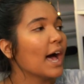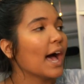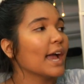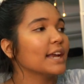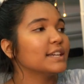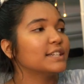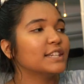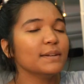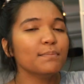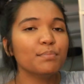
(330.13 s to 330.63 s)

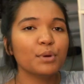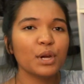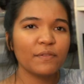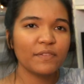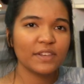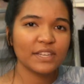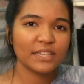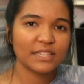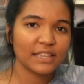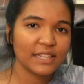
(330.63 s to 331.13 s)
I did
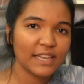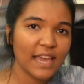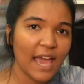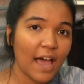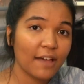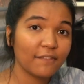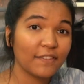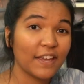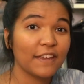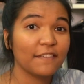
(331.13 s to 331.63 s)
previously
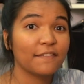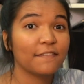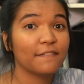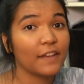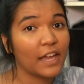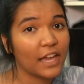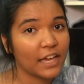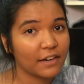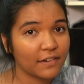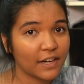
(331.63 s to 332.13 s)
have a
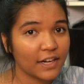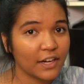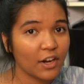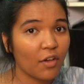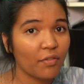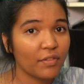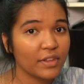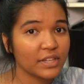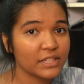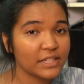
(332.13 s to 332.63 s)
fan running
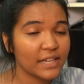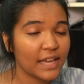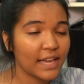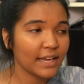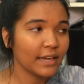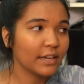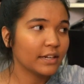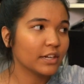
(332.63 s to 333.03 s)
on this tank